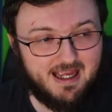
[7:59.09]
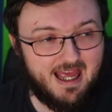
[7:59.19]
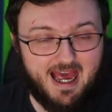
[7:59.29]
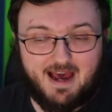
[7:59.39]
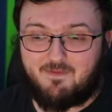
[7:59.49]

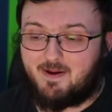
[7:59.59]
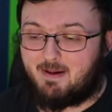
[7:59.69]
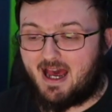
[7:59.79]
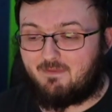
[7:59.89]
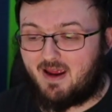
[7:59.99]
Have him
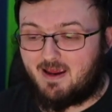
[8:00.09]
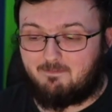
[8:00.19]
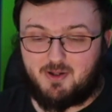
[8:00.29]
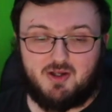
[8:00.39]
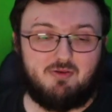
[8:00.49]
have a
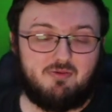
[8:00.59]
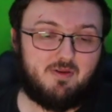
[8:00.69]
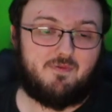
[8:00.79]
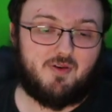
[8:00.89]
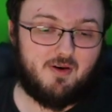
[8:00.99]
beautiful,